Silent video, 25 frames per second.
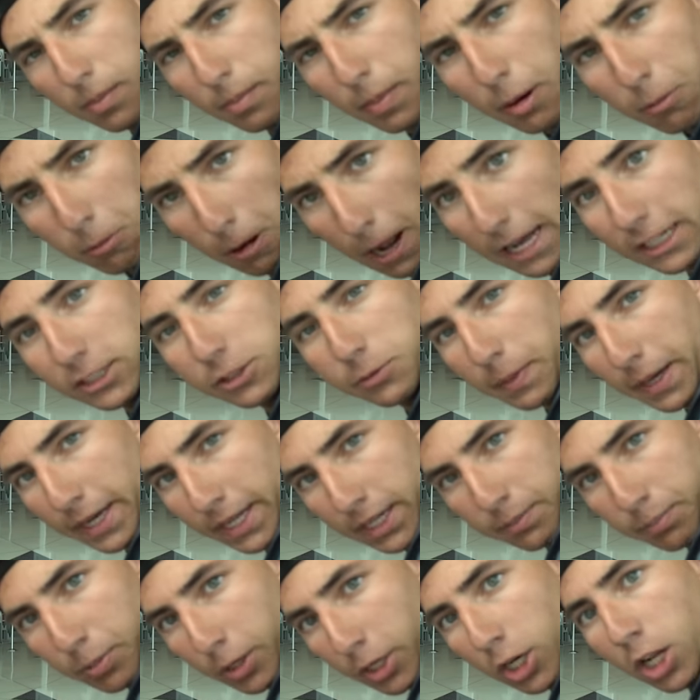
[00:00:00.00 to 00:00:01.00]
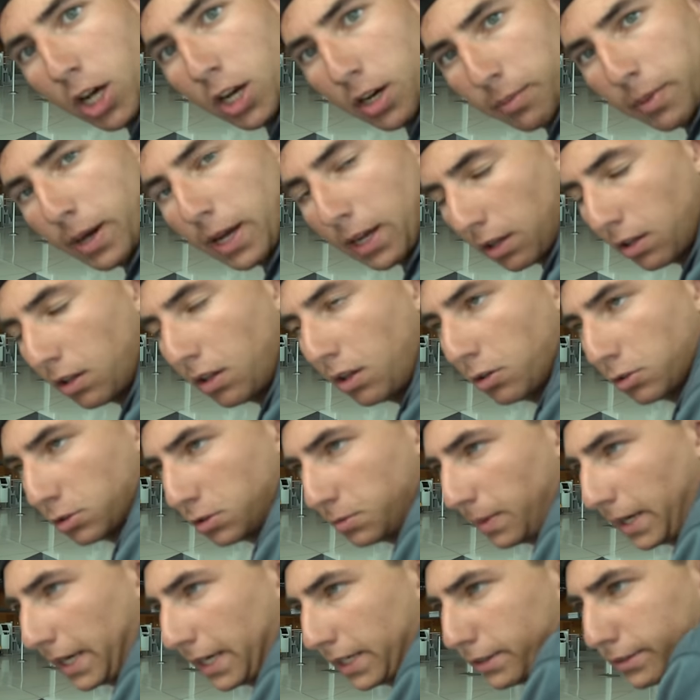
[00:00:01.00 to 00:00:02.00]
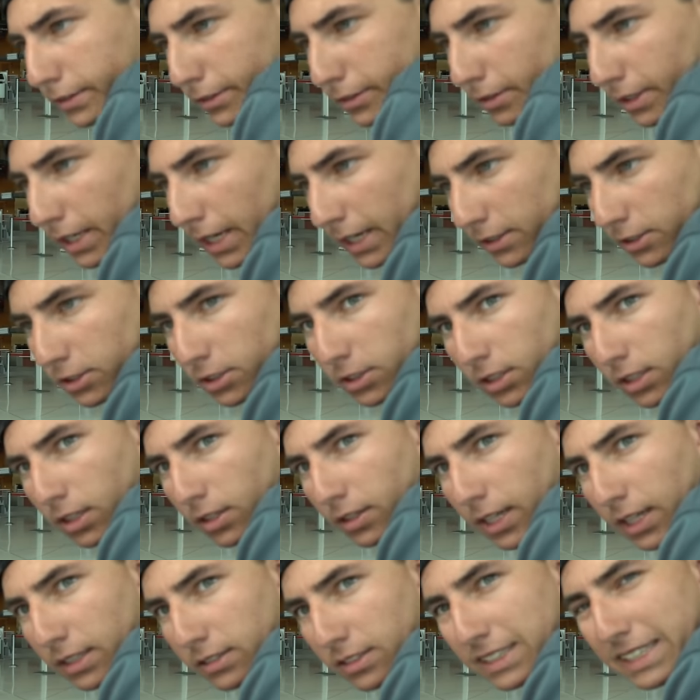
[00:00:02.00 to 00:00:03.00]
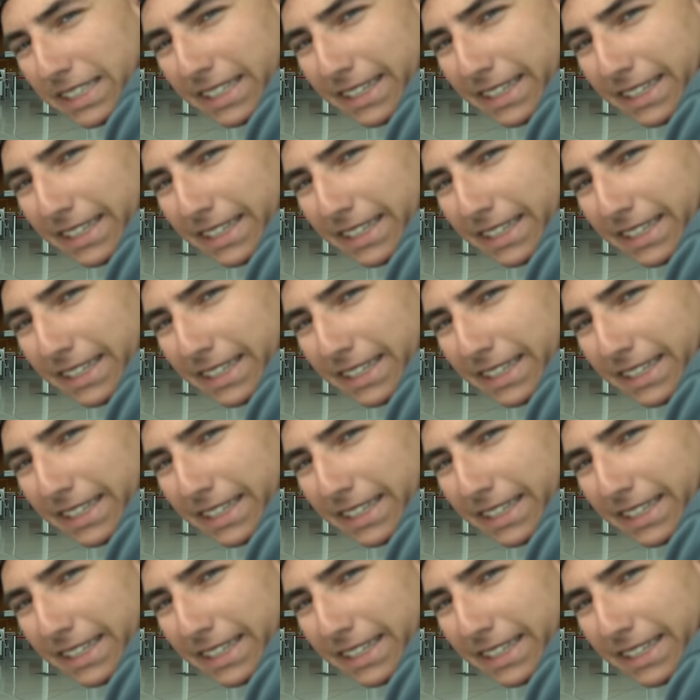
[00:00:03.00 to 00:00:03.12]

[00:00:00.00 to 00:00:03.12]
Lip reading: My rods made it, but none of my clothes made it, so that's, you know, that's